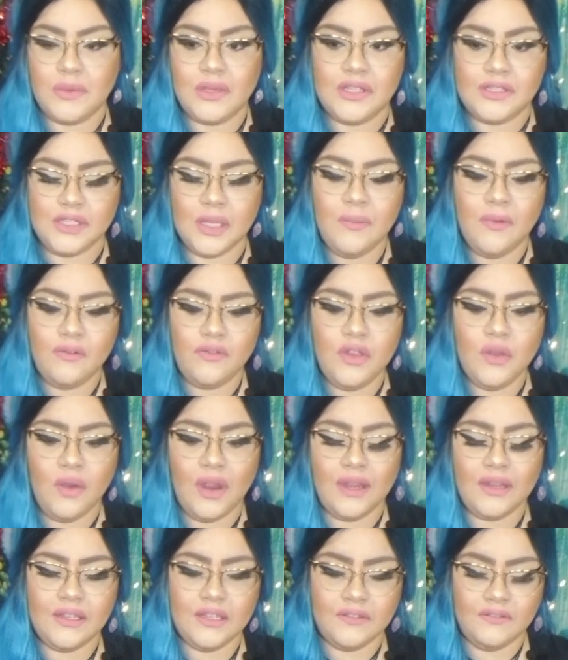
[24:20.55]
Because some of you
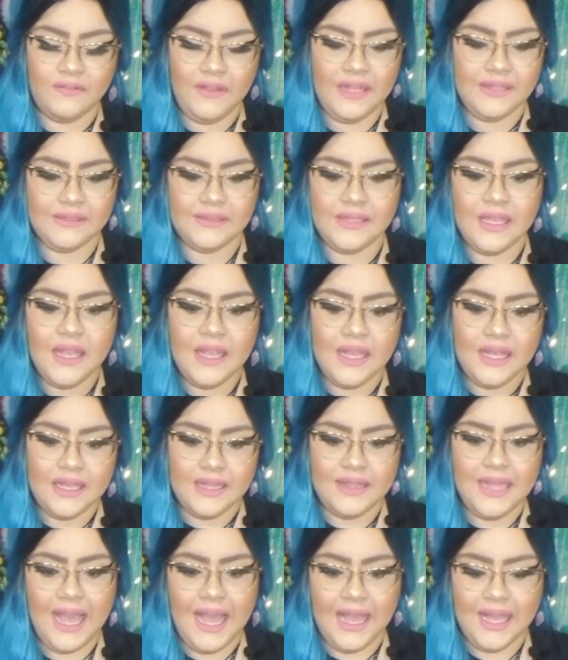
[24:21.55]
are convinced
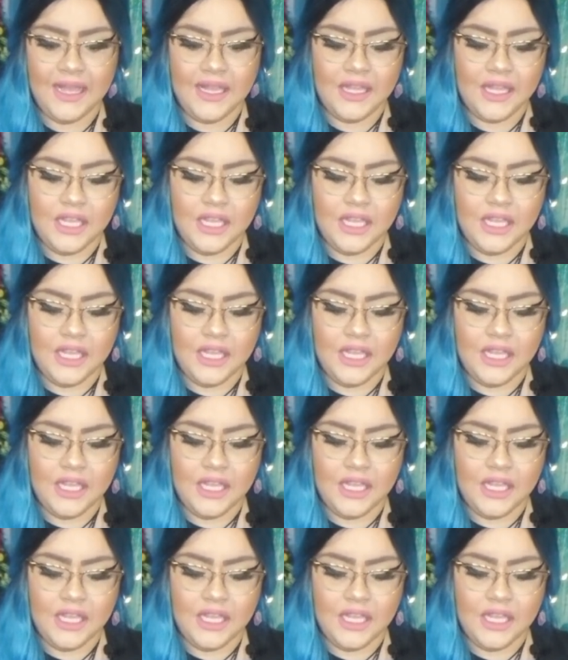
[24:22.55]
that